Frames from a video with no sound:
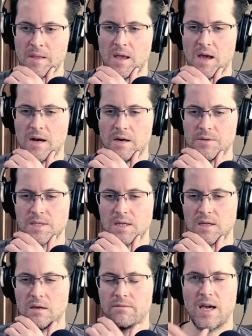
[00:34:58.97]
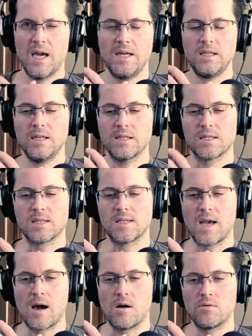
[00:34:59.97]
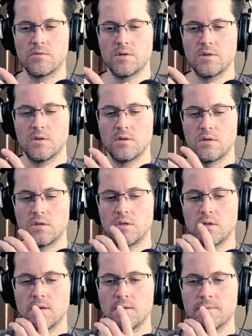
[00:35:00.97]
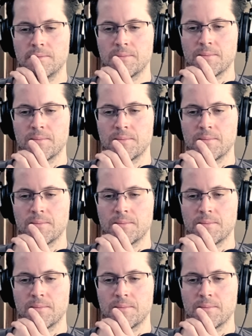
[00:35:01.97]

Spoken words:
And I was like, if I had like a sound, you know,